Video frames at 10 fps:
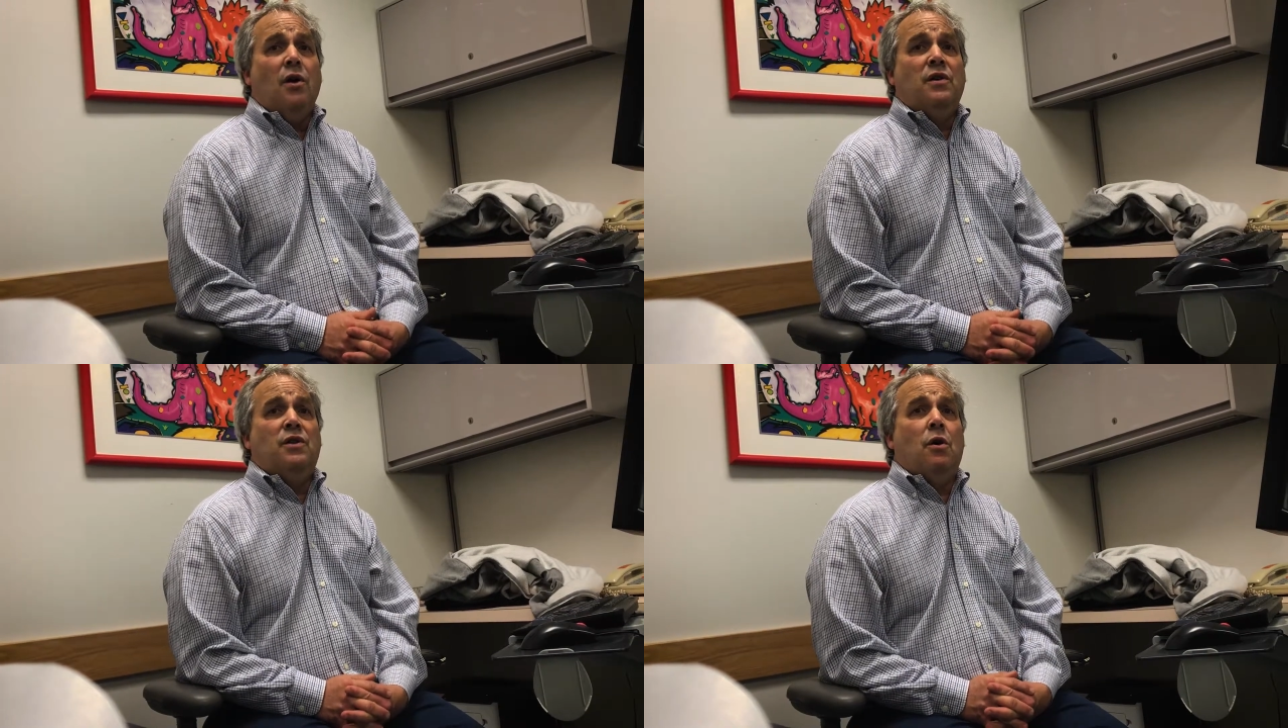
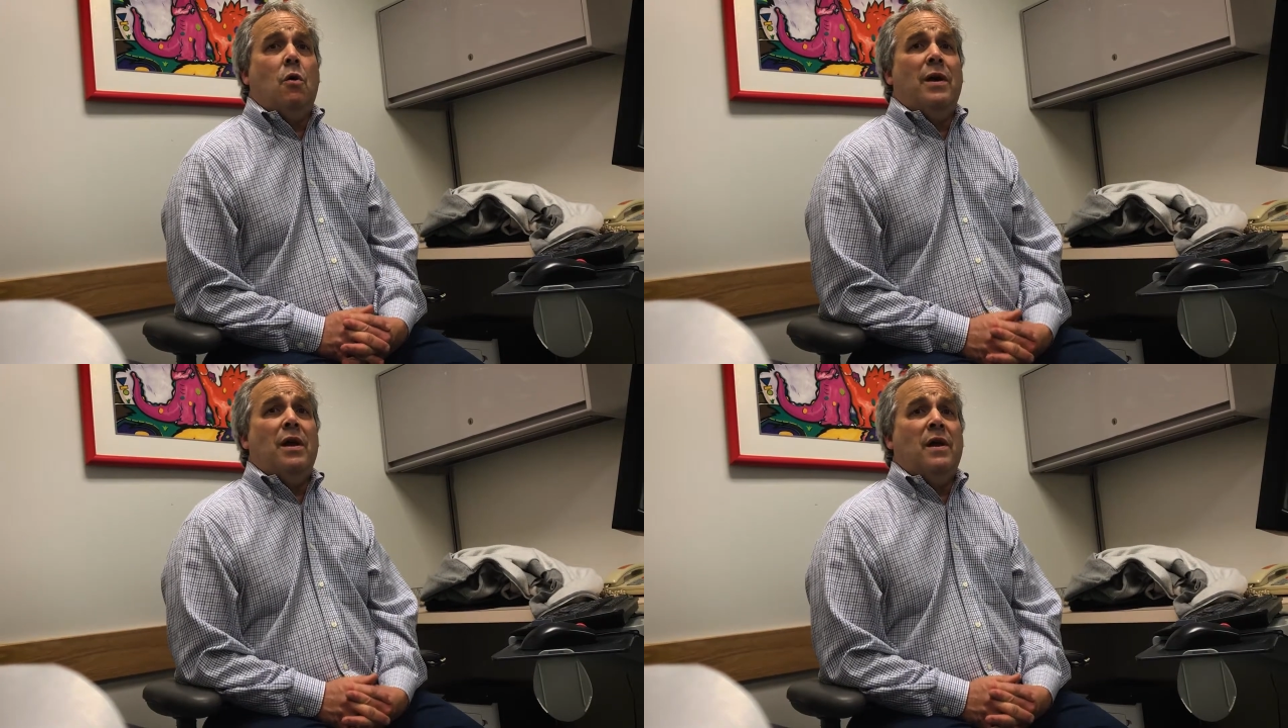
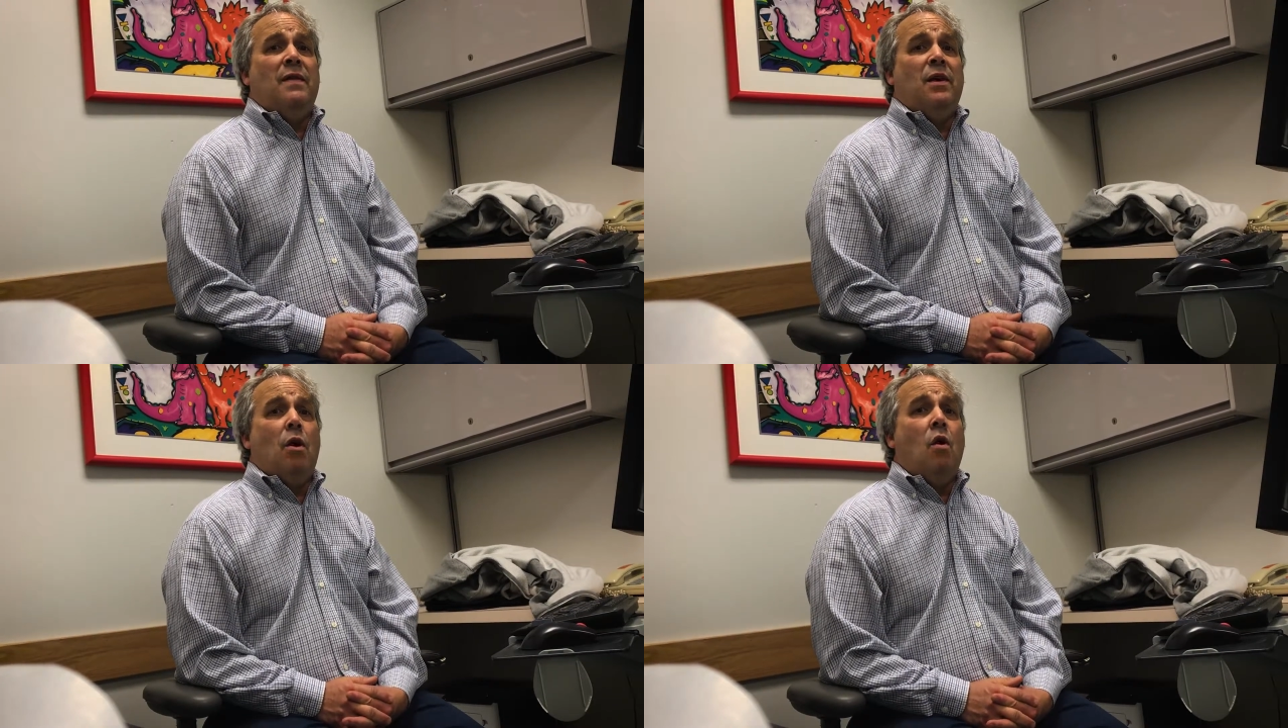So
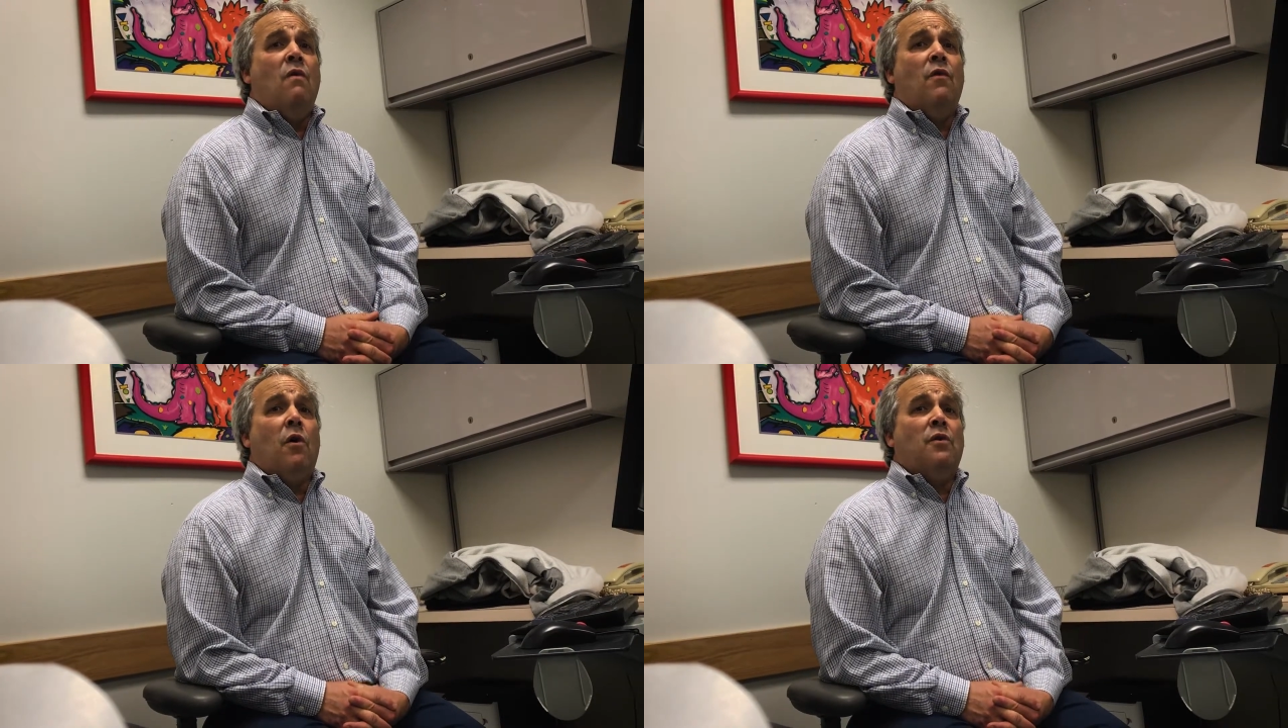in the
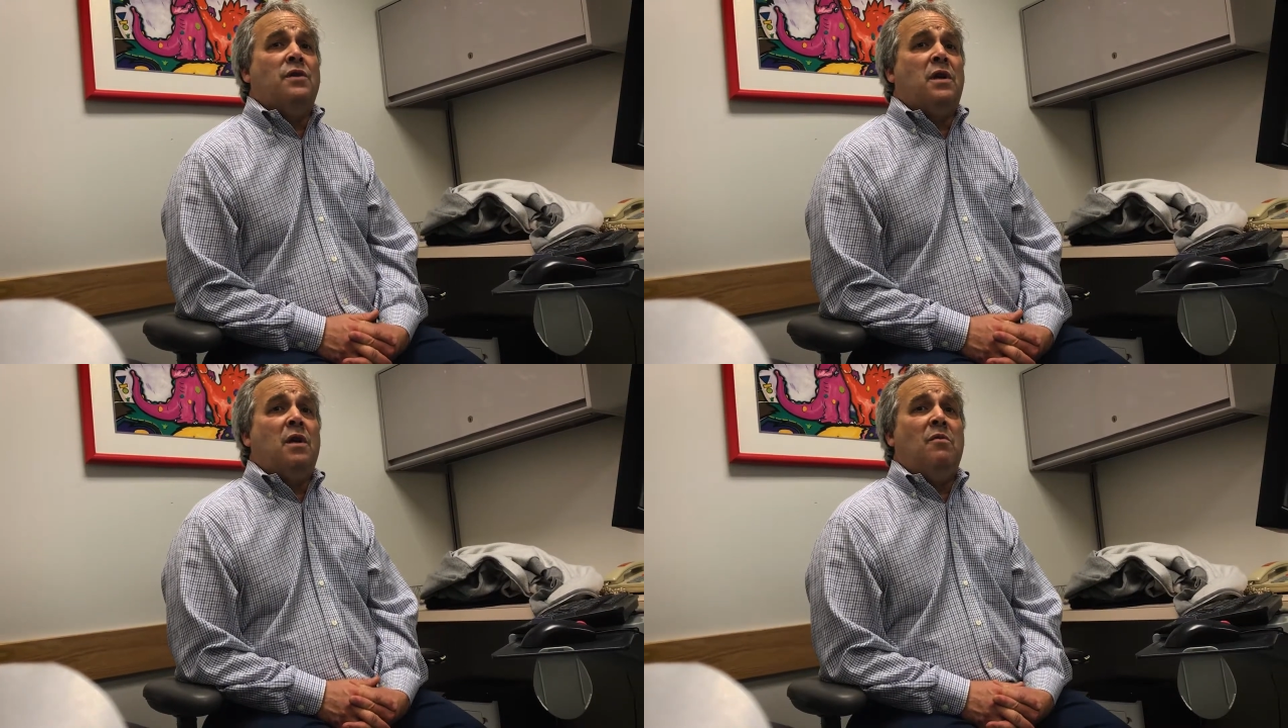overall
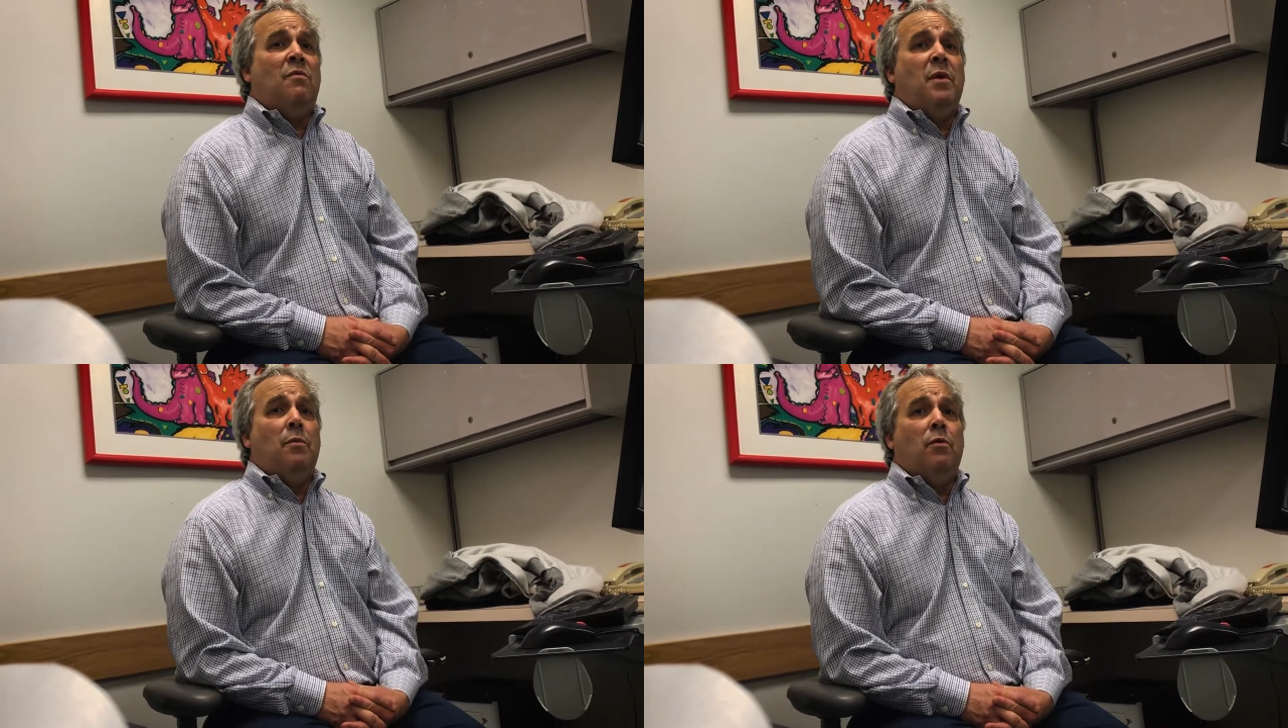scheme
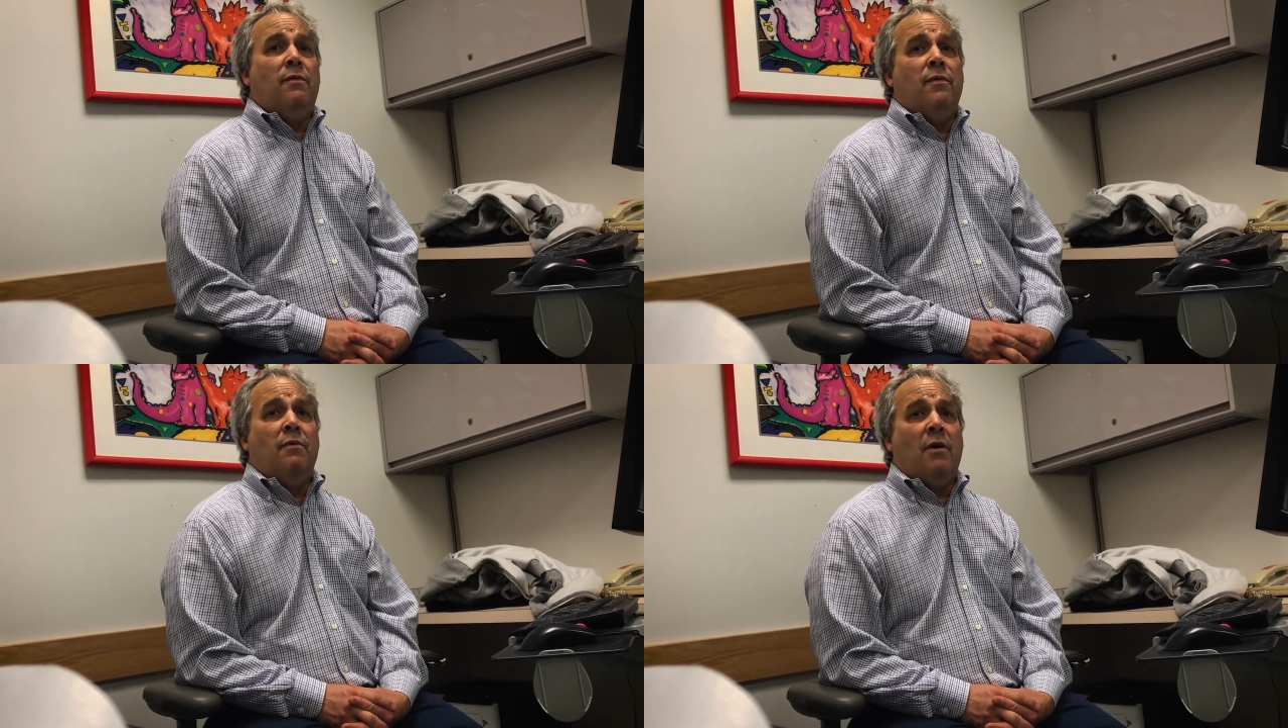of people
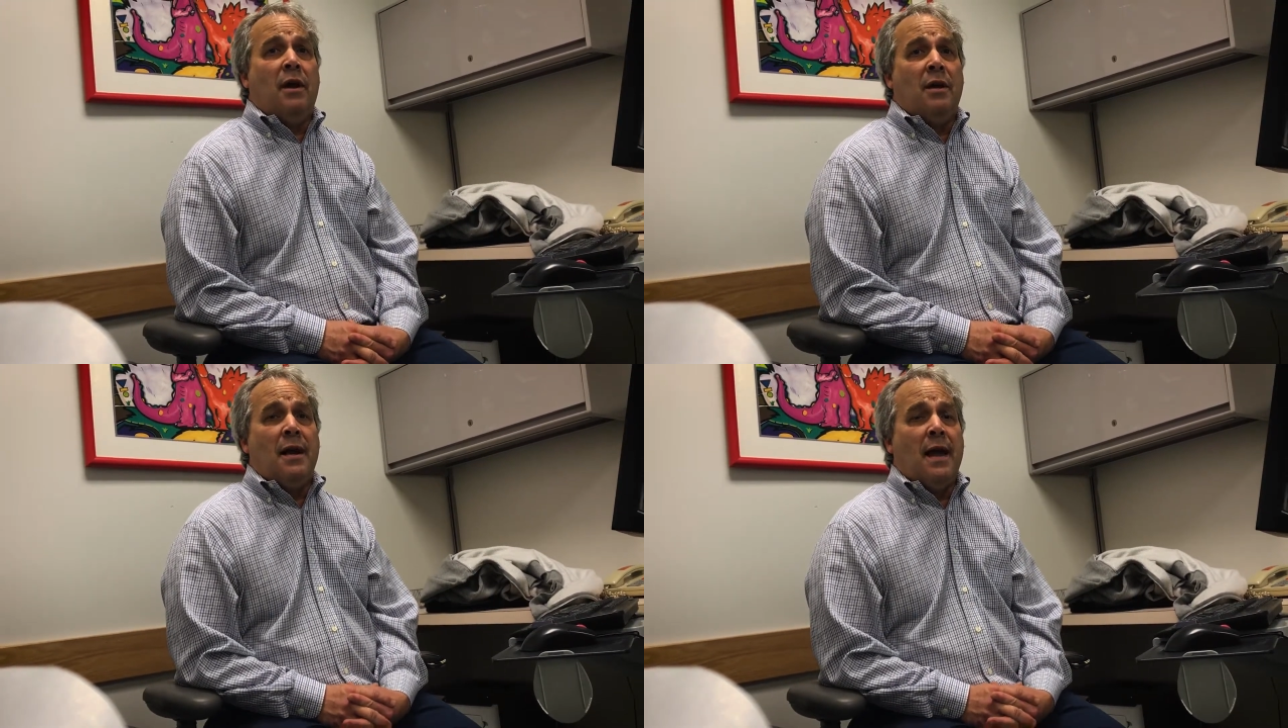with
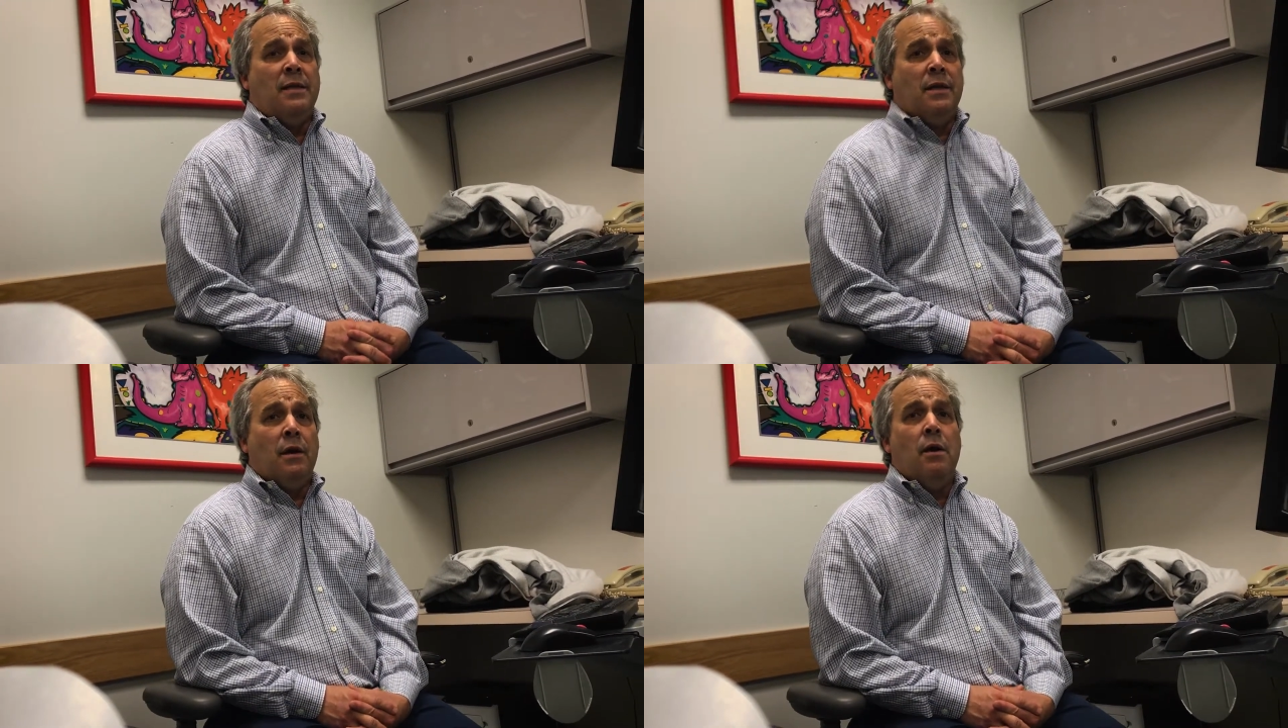Friedreich
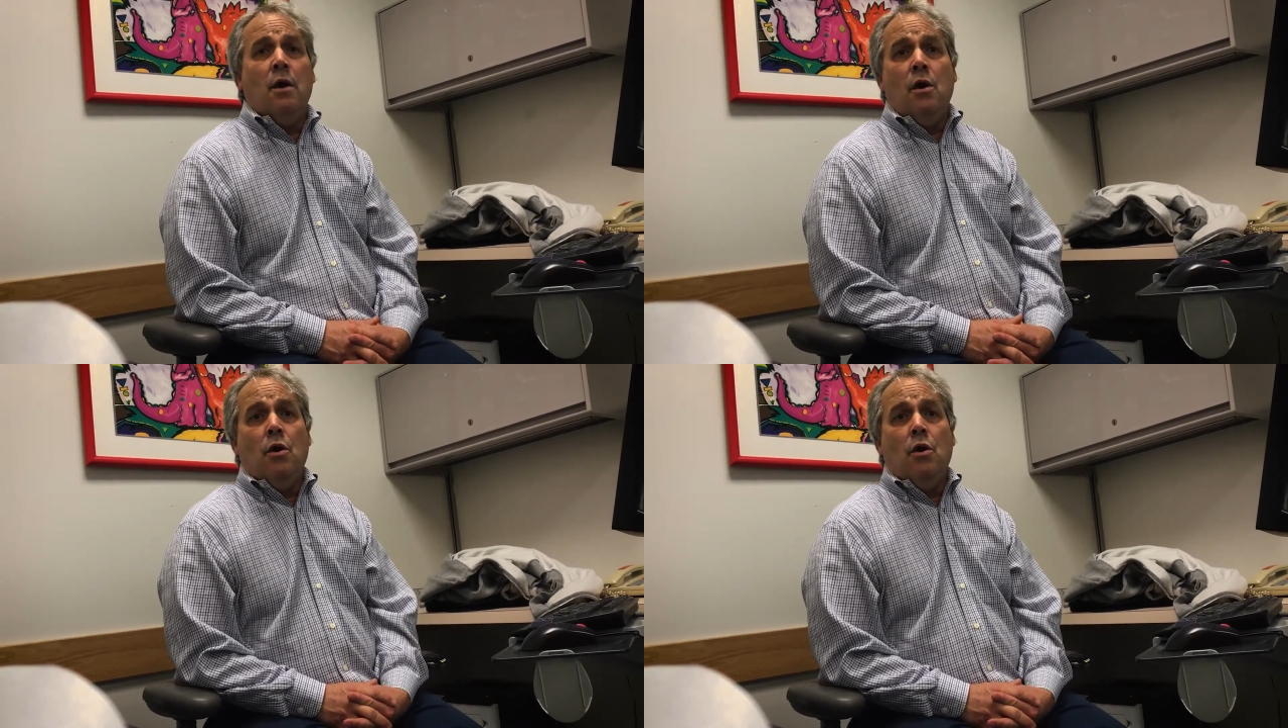ataxia,